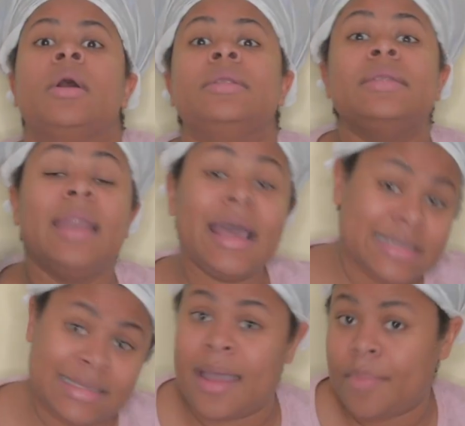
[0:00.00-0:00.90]
The
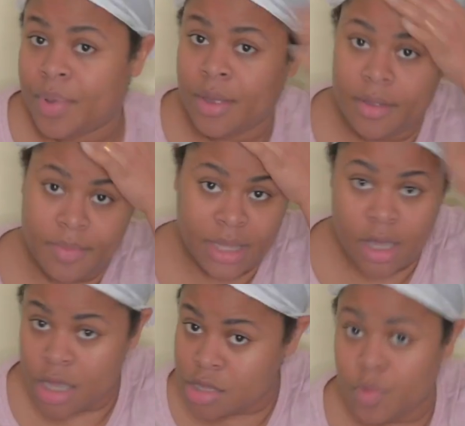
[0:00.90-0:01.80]
next step,
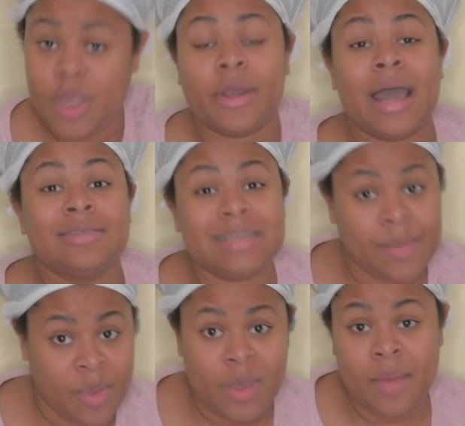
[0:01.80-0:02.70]
because we are now
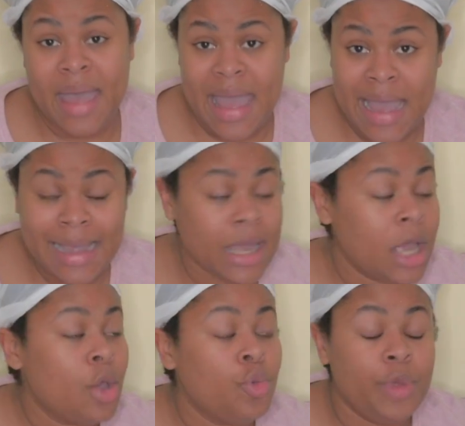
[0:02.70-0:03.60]
sleeping with a bag,
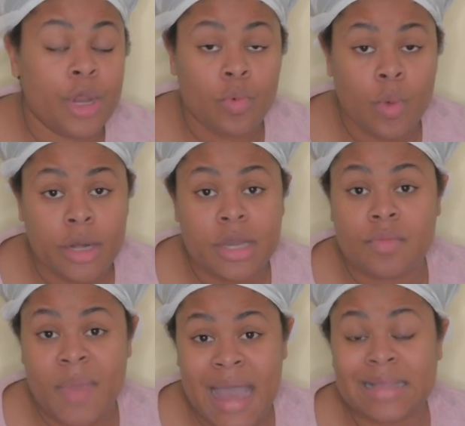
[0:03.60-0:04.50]
we don't want this
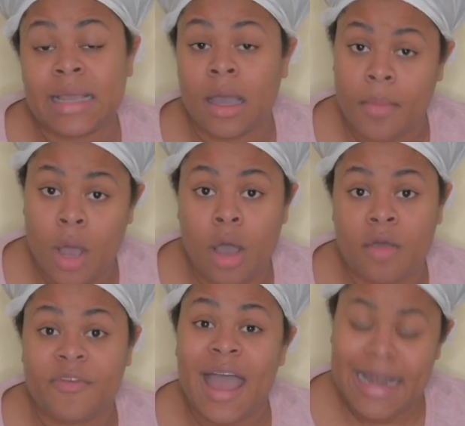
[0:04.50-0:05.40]
bag to come
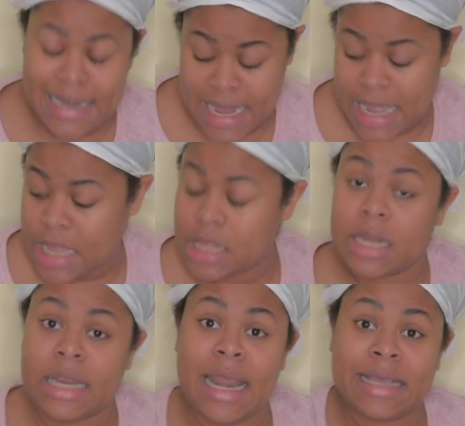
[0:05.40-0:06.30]
off at night.
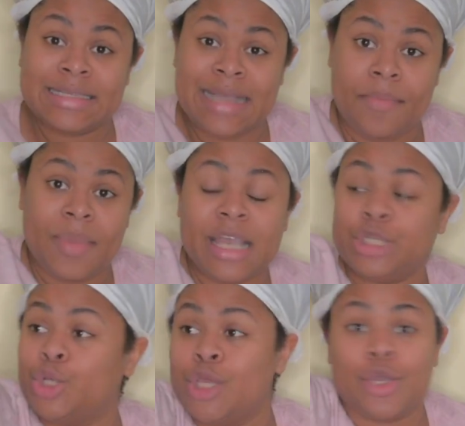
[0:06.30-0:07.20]
The next step
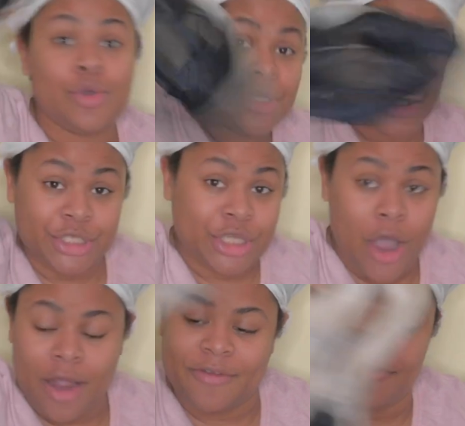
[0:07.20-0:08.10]
is you use your
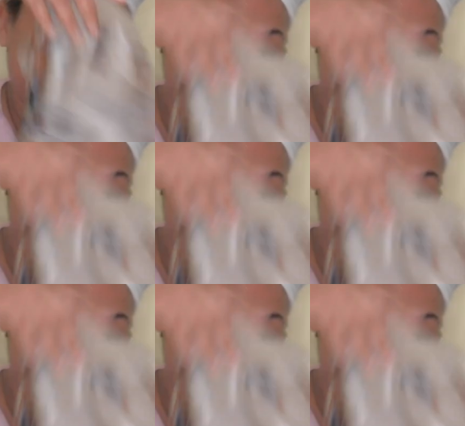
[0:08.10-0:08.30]
scarf.